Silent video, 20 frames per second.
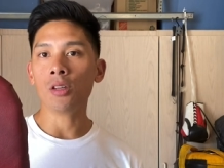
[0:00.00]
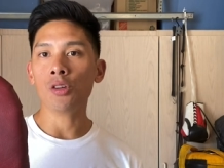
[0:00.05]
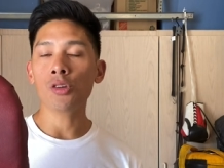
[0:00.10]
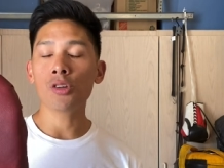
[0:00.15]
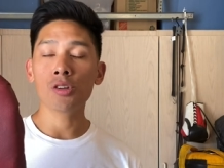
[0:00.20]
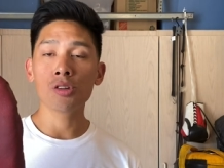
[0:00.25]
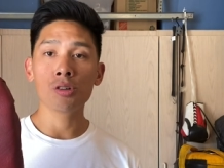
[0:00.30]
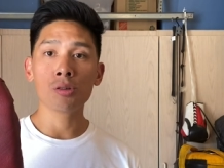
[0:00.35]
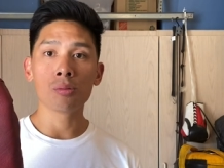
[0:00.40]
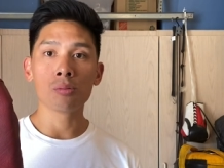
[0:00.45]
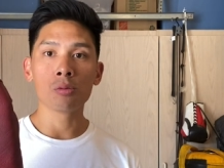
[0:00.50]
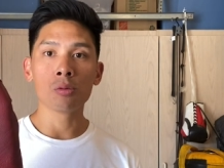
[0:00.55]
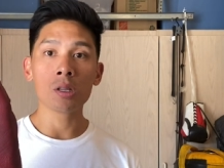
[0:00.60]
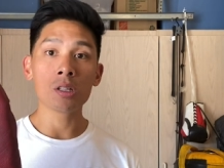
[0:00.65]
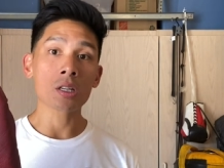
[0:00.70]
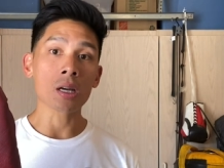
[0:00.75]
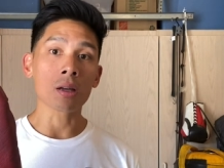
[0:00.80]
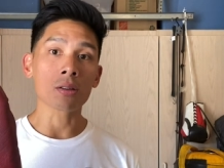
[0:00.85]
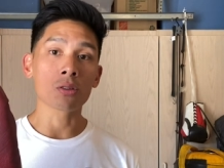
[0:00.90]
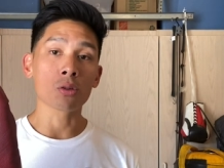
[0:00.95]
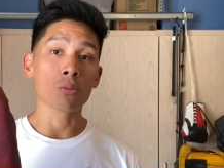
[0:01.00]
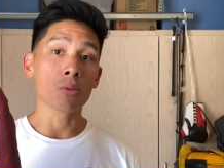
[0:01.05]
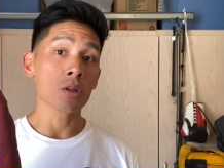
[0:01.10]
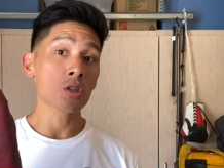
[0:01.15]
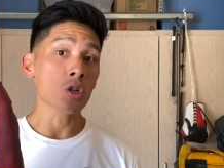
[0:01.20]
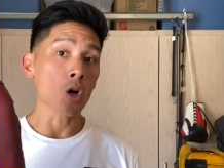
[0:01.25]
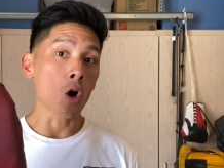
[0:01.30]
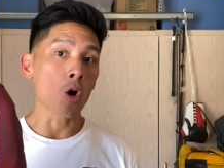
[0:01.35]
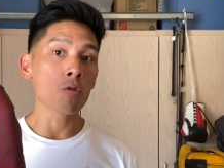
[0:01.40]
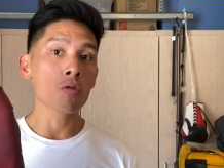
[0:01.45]
You could reach out to
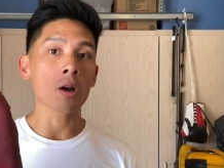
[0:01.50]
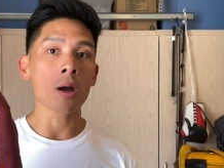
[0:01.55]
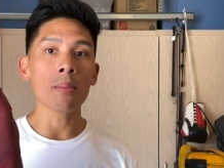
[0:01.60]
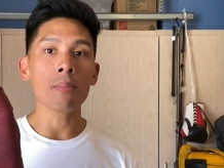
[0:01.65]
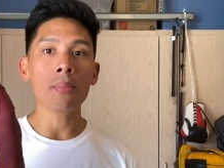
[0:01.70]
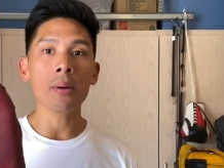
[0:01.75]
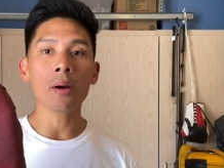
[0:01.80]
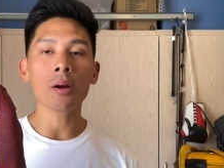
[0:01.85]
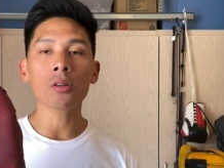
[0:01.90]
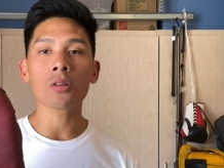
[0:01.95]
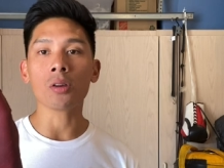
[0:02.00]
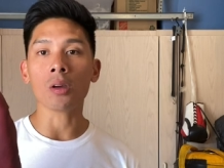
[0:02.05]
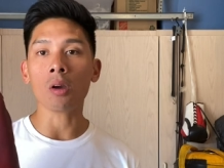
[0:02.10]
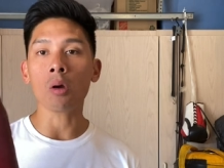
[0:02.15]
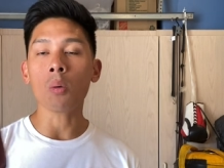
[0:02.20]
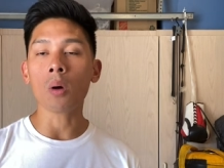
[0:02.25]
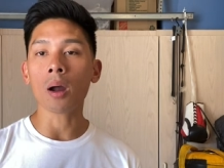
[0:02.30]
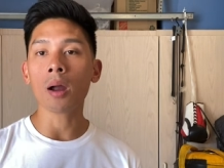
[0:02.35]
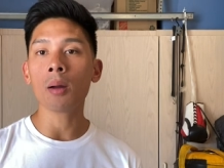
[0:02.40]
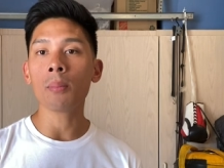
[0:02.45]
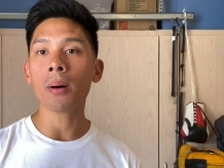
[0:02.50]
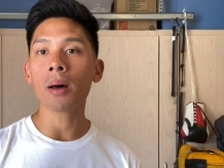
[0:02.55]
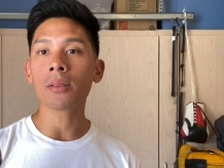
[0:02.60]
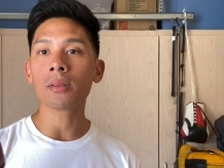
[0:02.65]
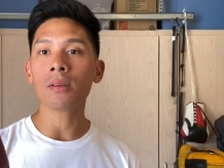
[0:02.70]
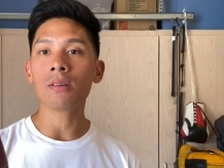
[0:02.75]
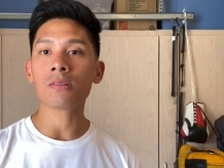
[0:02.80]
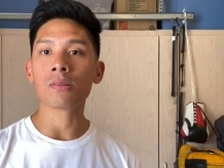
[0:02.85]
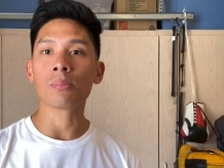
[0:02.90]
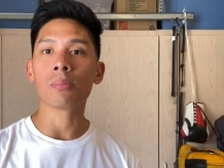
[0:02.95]
Rich over at Barric to inquire about
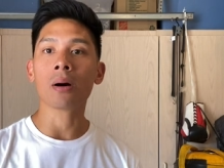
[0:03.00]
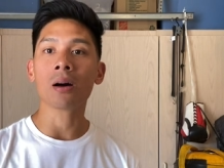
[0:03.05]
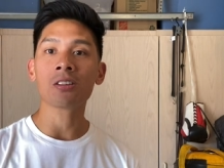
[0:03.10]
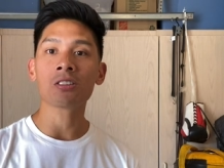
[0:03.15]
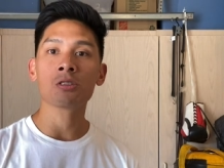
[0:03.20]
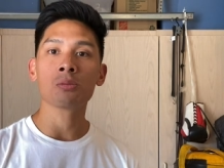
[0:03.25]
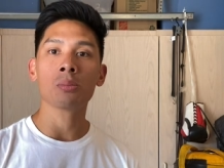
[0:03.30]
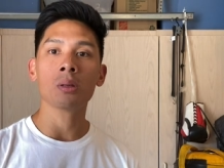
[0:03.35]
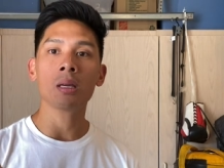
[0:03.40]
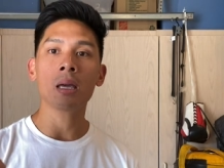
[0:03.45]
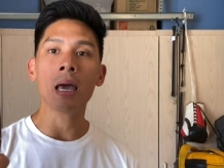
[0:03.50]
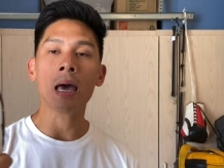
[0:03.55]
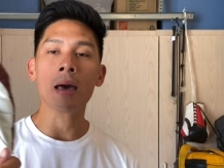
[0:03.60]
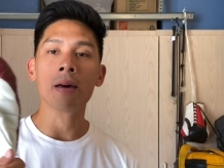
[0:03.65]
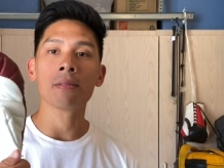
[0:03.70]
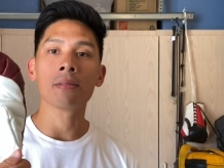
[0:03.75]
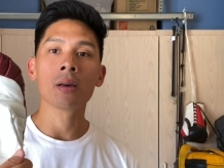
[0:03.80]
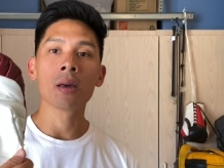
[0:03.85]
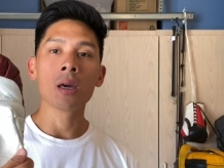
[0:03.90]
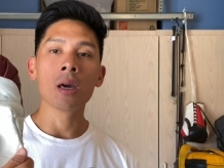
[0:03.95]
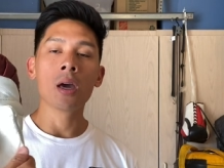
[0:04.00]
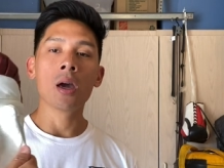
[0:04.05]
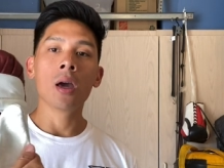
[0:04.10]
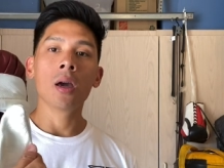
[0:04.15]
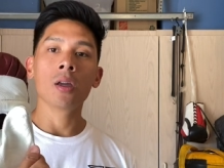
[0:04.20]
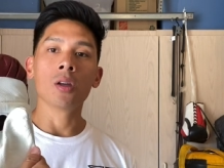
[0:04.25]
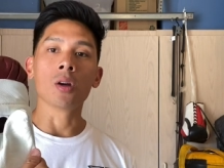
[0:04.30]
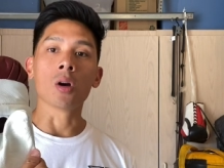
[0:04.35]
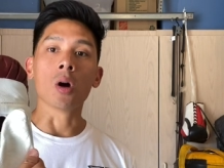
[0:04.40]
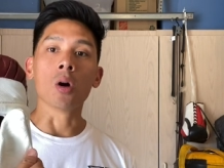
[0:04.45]
these and possibly have
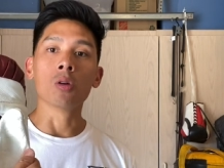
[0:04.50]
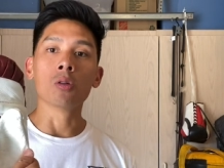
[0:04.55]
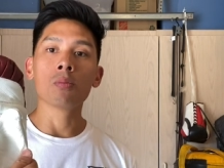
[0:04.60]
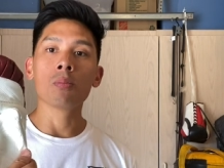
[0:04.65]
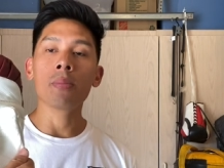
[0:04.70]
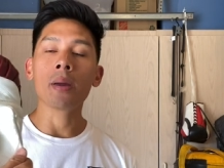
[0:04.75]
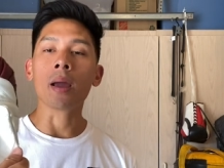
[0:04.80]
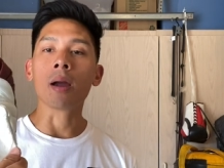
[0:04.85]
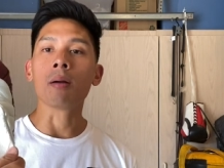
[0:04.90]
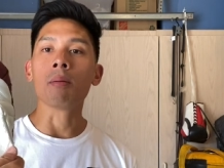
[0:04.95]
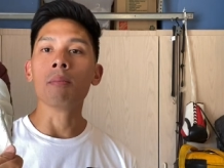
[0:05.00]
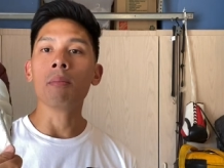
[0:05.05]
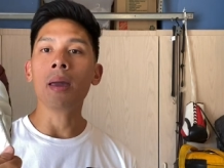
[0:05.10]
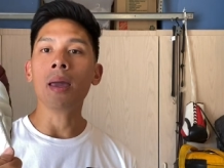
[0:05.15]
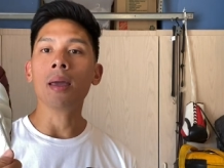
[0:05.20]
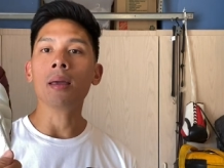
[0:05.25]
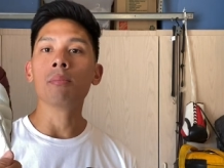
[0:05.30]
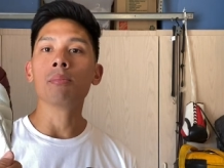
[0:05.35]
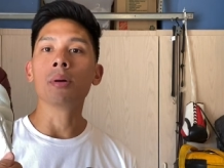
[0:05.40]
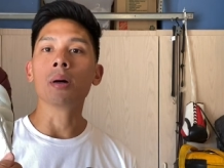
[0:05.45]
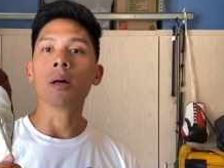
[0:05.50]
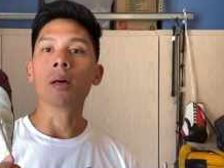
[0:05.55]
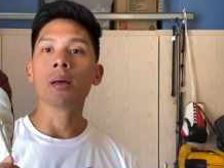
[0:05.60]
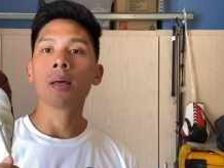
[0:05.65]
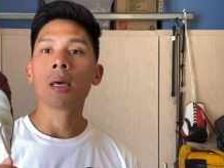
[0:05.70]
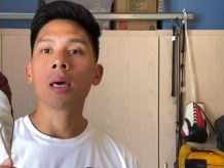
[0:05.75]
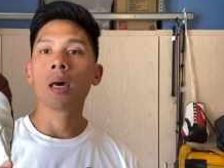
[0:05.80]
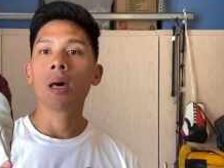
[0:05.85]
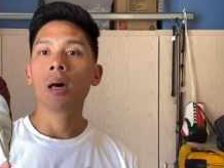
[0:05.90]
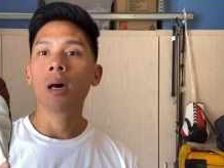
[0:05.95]
your own pair made, but
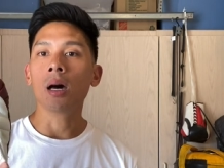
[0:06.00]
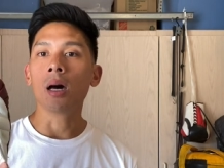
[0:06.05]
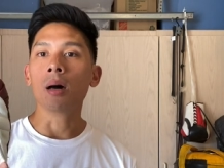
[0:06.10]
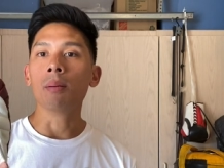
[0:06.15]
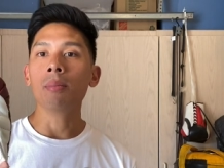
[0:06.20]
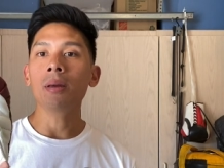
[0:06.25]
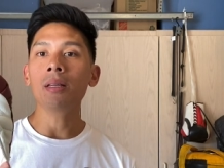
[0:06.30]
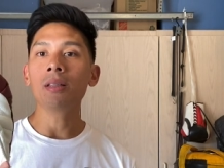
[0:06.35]
he